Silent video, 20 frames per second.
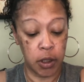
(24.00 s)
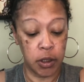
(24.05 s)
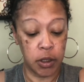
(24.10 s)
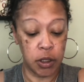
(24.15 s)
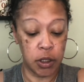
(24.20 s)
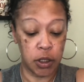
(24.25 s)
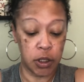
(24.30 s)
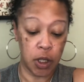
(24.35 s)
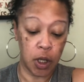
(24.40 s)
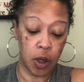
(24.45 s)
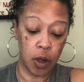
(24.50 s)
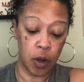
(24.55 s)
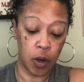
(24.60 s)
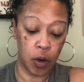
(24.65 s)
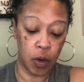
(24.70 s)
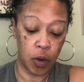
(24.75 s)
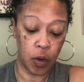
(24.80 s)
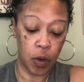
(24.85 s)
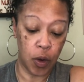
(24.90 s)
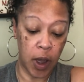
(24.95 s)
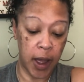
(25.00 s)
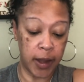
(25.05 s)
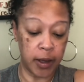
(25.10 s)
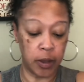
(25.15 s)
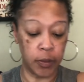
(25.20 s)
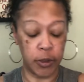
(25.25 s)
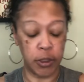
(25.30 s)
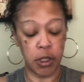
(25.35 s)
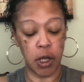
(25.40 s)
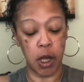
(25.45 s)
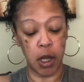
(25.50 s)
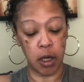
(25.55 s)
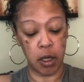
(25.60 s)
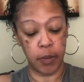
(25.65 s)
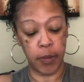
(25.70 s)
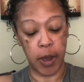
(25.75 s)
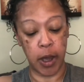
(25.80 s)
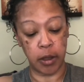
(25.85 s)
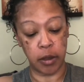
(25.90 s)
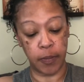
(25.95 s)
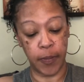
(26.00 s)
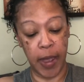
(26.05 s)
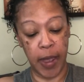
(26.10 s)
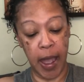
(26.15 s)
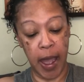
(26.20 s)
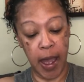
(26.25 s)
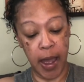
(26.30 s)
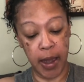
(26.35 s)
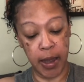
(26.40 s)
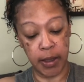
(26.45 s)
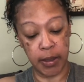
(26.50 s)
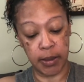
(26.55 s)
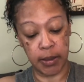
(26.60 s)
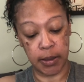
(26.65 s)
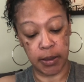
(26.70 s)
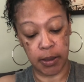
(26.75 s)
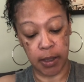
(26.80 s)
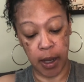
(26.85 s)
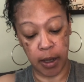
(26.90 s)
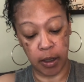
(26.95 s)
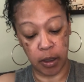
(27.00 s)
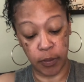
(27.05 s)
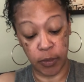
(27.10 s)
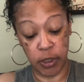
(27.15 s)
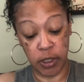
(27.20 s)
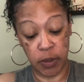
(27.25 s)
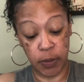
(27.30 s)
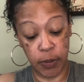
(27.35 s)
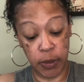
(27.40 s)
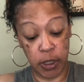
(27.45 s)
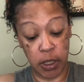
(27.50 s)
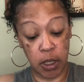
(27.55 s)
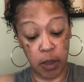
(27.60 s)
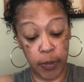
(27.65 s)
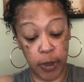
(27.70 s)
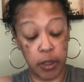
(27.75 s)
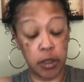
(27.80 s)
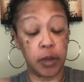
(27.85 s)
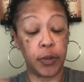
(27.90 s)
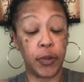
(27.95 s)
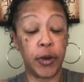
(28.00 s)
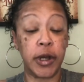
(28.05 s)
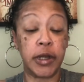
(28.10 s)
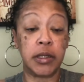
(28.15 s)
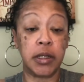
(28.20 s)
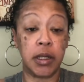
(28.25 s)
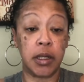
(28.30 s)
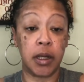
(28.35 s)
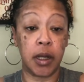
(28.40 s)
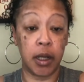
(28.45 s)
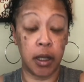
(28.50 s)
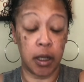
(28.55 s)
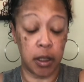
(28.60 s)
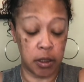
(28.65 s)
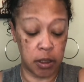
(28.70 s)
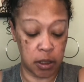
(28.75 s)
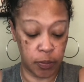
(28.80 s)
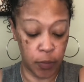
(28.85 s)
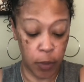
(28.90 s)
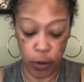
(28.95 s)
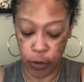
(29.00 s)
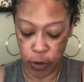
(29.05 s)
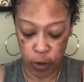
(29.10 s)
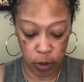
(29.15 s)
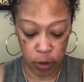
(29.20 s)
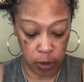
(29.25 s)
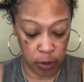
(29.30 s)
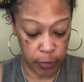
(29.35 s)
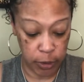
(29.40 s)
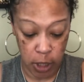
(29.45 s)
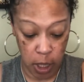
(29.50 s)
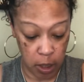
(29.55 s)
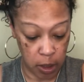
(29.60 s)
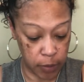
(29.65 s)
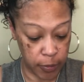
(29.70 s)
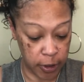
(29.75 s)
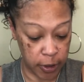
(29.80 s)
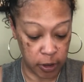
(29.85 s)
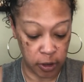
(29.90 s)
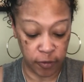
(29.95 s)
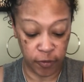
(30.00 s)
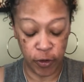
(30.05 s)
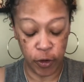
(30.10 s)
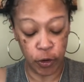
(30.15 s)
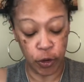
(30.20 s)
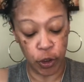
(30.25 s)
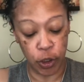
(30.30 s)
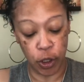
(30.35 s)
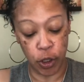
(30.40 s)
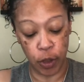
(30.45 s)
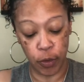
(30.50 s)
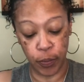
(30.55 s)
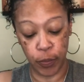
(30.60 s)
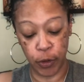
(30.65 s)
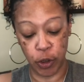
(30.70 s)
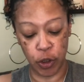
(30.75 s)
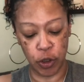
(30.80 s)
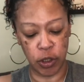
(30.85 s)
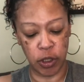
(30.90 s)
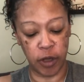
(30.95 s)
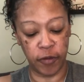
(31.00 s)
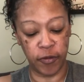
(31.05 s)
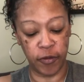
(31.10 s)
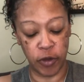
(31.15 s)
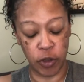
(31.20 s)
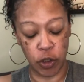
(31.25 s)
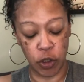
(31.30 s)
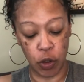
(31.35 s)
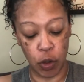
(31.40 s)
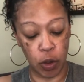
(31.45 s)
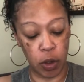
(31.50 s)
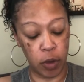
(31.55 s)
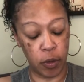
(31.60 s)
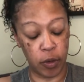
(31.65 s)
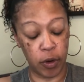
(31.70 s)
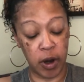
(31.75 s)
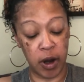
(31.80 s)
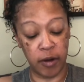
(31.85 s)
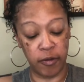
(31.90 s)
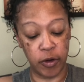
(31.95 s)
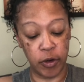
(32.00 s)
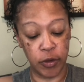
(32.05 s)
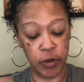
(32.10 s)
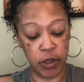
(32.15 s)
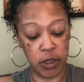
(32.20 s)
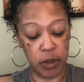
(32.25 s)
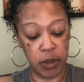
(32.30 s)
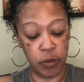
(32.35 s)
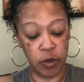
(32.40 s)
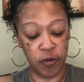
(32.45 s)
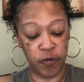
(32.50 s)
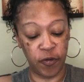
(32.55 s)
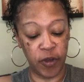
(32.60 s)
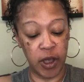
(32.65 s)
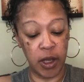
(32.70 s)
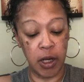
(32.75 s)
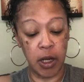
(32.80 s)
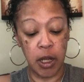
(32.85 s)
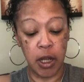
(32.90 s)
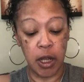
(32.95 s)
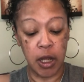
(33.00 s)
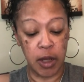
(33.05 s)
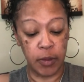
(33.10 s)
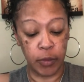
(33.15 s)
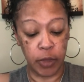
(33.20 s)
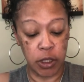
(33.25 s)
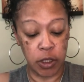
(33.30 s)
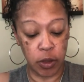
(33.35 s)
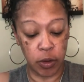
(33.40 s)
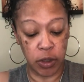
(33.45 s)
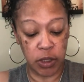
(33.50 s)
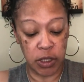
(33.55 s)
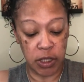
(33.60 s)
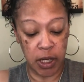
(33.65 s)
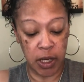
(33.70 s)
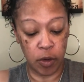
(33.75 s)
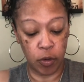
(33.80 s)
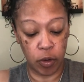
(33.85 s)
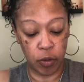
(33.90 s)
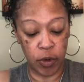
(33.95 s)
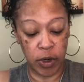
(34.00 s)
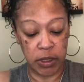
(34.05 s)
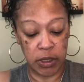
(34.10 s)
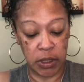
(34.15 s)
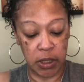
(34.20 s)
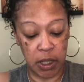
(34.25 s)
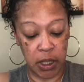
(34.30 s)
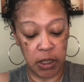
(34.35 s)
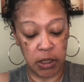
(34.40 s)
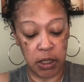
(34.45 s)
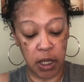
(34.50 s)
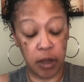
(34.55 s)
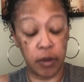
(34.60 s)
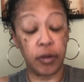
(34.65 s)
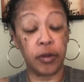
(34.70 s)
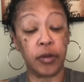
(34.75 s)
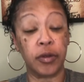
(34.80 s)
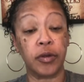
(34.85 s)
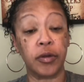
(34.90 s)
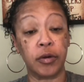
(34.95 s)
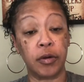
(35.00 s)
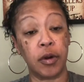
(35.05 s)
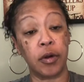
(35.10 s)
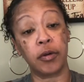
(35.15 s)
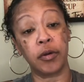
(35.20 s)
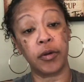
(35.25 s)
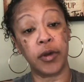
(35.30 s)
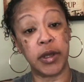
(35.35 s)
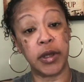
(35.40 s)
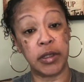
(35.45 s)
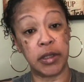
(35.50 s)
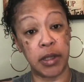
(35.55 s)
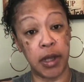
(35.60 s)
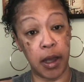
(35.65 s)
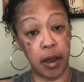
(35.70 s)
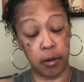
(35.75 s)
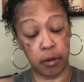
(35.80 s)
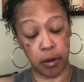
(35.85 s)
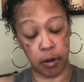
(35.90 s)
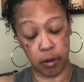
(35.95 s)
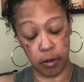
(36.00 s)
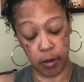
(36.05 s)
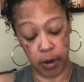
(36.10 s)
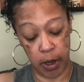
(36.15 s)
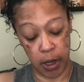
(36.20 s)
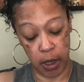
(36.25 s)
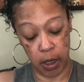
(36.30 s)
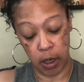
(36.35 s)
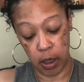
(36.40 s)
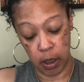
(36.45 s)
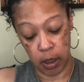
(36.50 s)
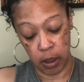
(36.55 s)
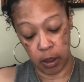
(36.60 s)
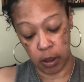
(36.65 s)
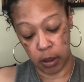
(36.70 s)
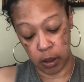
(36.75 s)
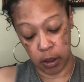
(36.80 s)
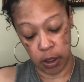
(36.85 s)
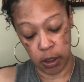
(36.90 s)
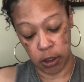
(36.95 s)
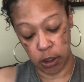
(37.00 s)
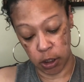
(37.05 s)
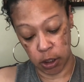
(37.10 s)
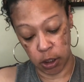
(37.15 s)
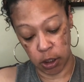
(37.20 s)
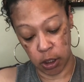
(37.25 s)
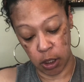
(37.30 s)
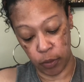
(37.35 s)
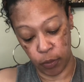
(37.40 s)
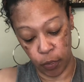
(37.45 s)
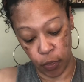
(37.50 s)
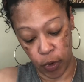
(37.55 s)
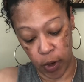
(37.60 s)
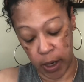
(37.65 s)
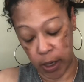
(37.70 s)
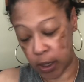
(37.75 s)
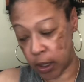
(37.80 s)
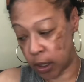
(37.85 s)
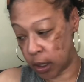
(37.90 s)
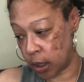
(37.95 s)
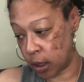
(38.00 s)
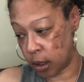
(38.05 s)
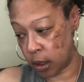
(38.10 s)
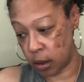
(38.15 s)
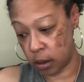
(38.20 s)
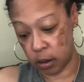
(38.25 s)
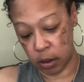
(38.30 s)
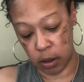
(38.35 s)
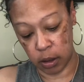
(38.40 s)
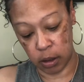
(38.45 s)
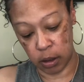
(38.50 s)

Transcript: So I could be talking about the past, I could be speaking about the present, I could most certainly be talking about the future. Put yourself in the story wherever you seem to fit. Please only take what resonates and throw the rest out, all right? Let's just jump right in.